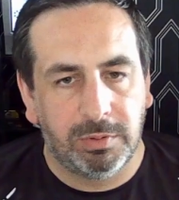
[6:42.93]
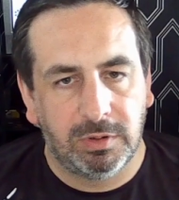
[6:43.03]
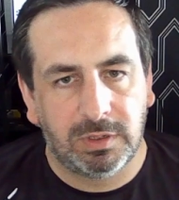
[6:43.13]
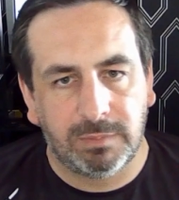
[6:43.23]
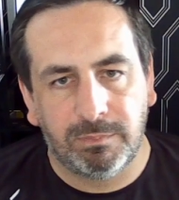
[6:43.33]

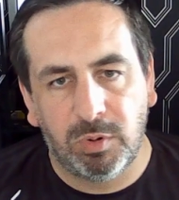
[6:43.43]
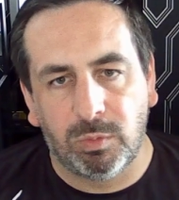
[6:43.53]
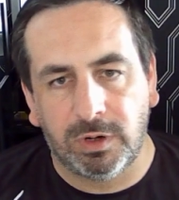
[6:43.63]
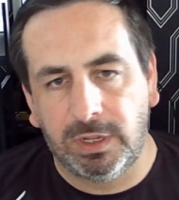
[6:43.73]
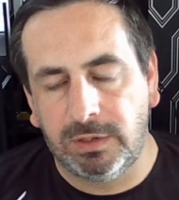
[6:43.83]
put
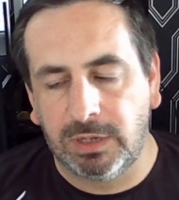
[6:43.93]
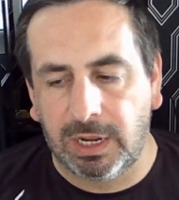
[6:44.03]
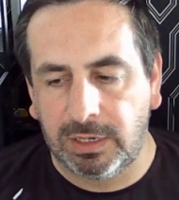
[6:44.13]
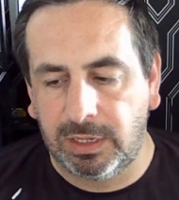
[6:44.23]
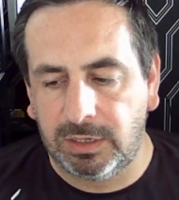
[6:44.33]
one in,
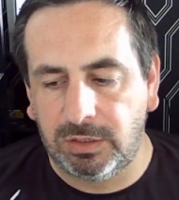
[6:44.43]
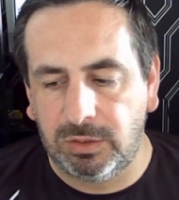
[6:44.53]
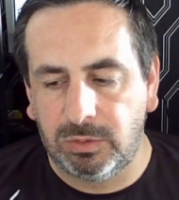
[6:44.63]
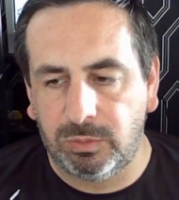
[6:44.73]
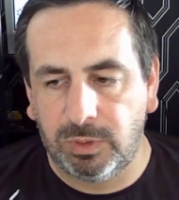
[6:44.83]
and then
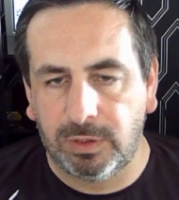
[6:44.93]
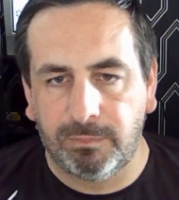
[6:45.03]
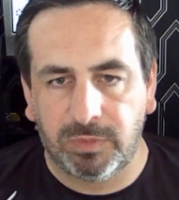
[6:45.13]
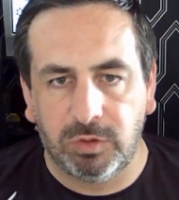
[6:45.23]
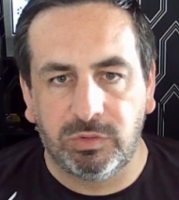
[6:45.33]

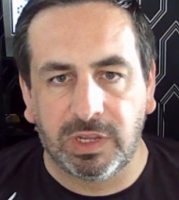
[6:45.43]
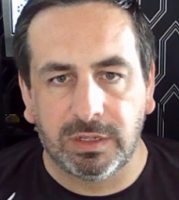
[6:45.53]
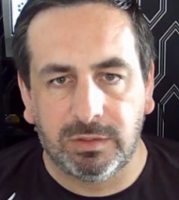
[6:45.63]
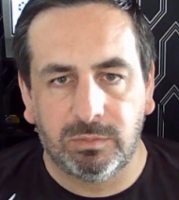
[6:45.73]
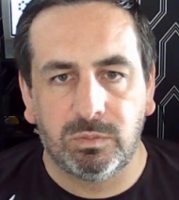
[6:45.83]
you
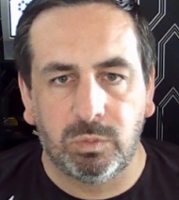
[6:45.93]
tell it